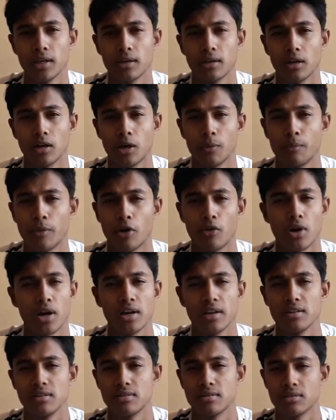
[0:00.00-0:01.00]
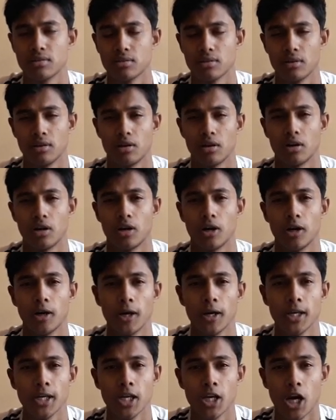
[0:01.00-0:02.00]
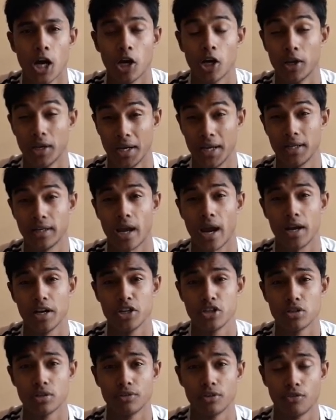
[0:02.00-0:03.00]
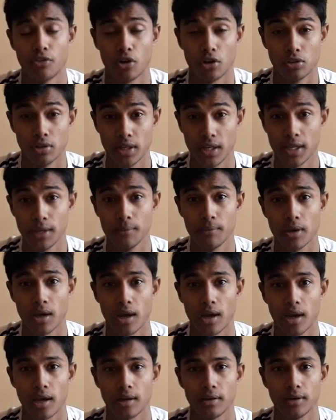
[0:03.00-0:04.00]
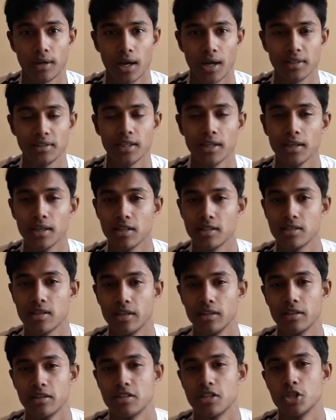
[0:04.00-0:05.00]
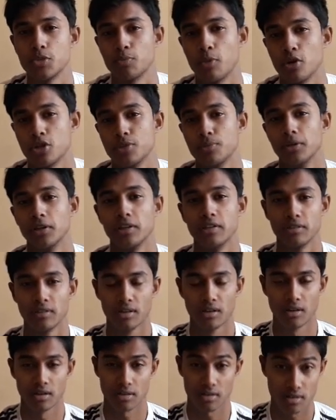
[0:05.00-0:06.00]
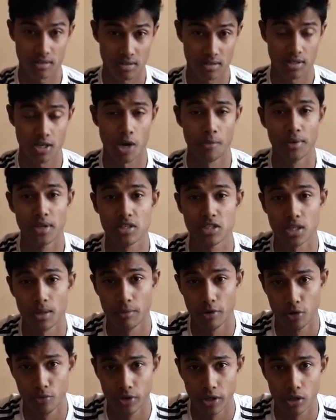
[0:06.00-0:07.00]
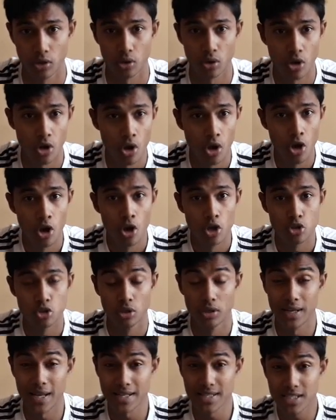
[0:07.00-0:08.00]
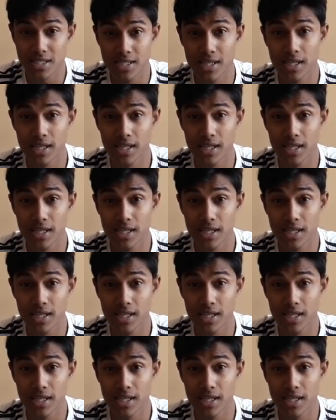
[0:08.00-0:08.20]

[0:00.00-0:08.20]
Pavard is a great addition for the team, and I think this is possible in the coming summer window. So let's